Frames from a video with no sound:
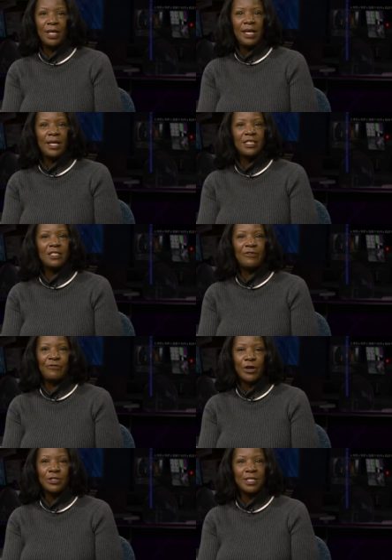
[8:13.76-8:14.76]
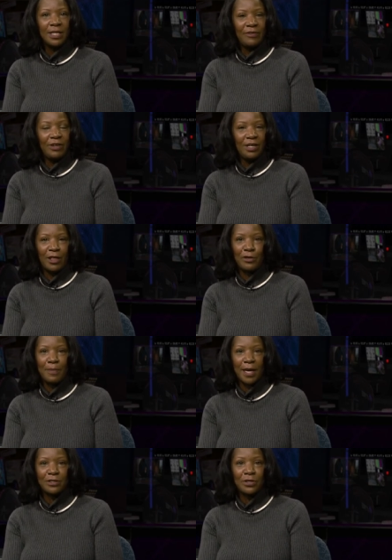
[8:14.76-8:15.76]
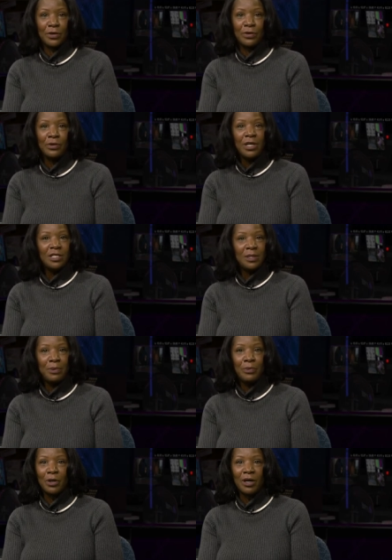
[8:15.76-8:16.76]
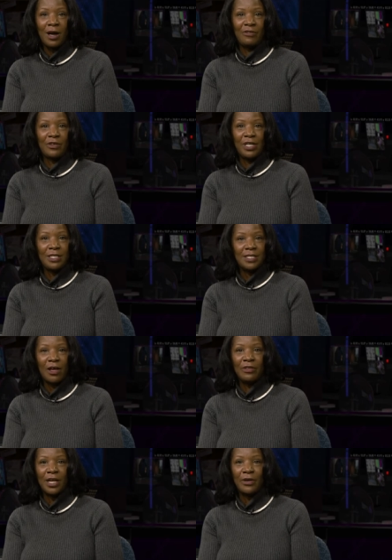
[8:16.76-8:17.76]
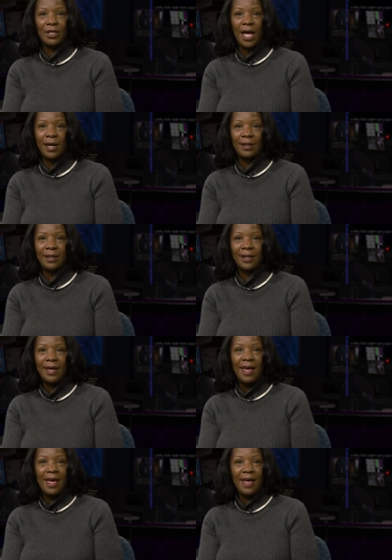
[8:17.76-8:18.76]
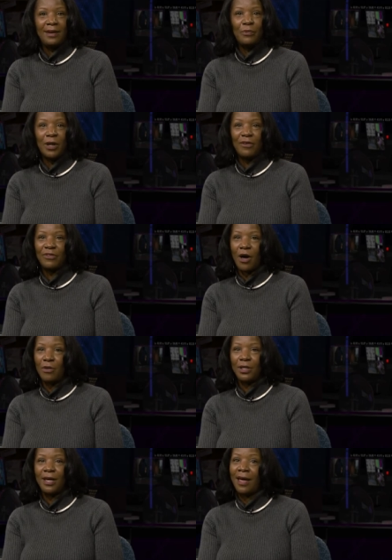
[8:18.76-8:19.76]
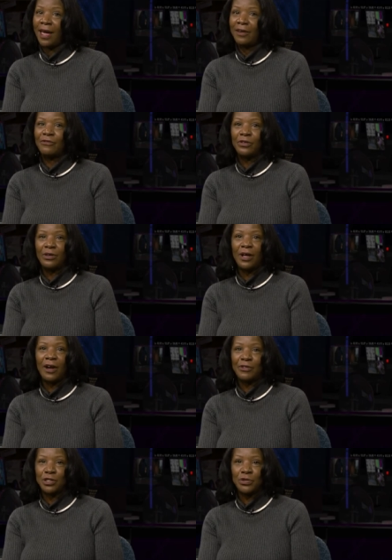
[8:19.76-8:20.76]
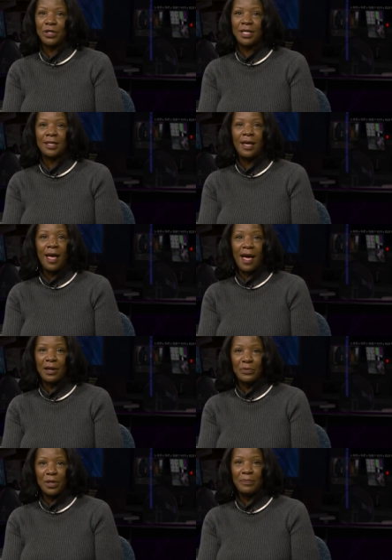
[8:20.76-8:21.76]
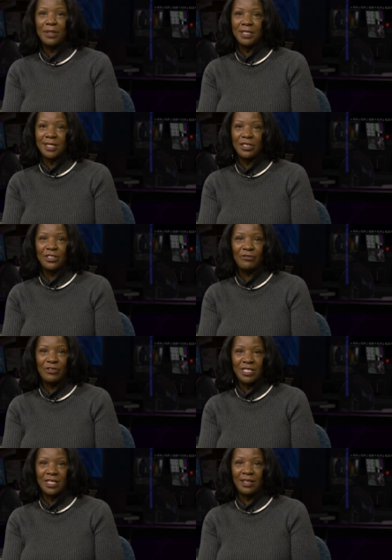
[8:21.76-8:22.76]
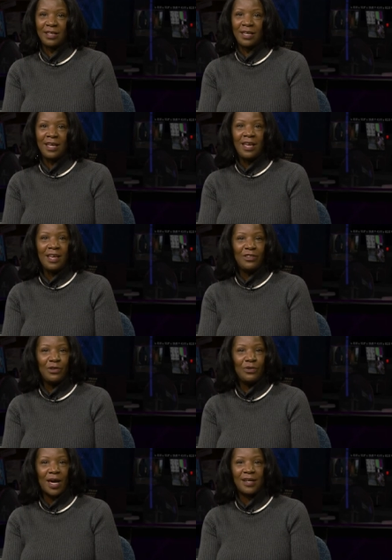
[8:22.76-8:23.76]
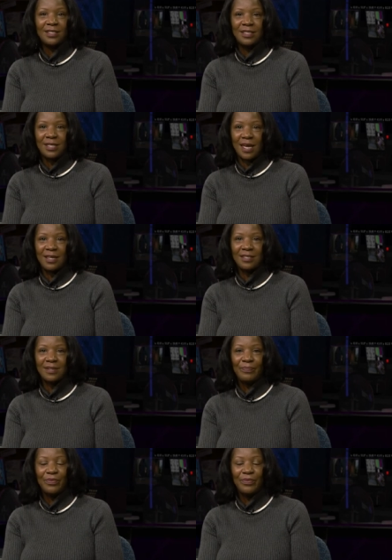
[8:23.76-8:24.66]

It is the first living leatherback turtle to be recovered in South Carolina and one of only a handful ever treated at a rehabilitation facility in the United States.